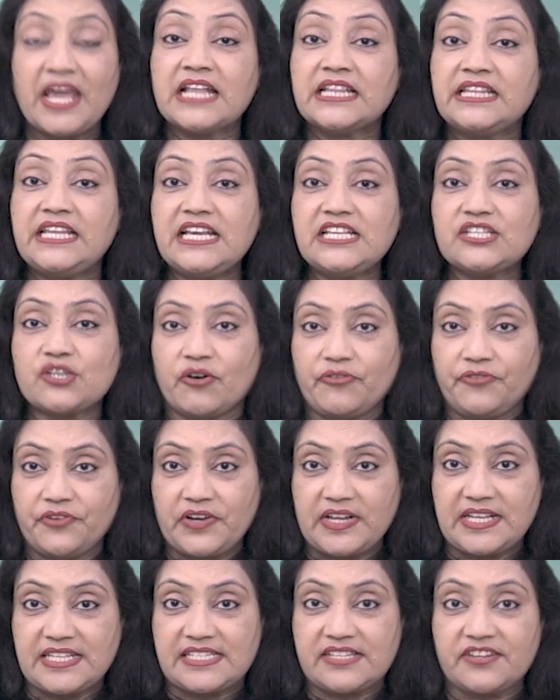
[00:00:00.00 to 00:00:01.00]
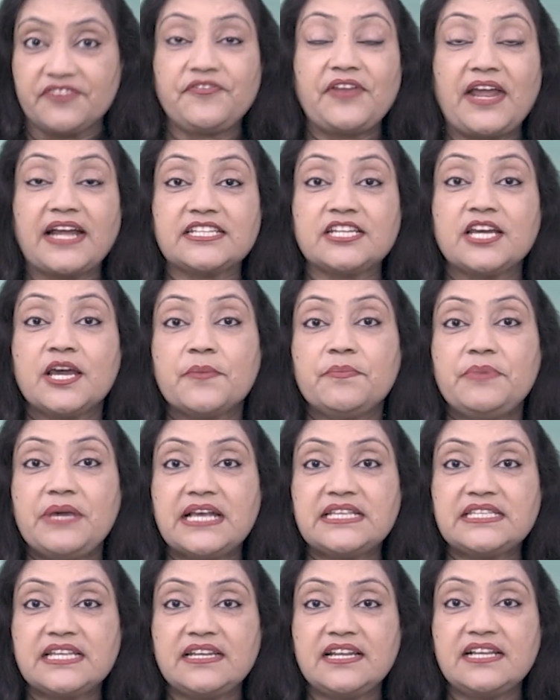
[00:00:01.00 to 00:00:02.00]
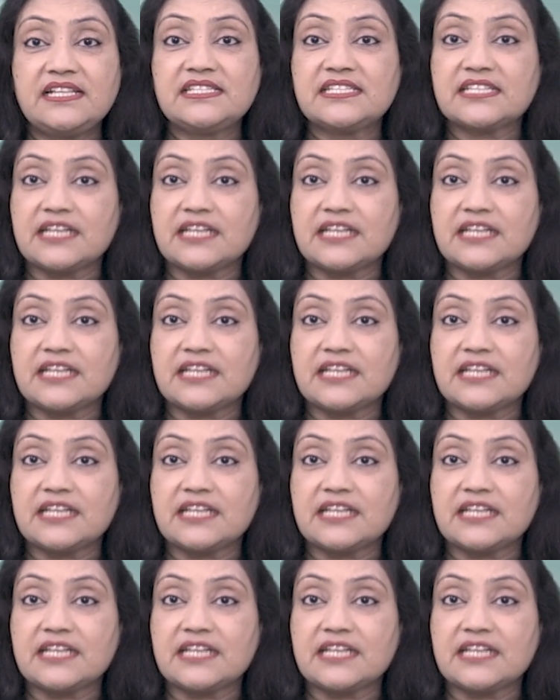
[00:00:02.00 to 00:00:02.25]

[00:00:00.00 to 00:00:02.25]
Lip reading: These offerings reflect BSNL's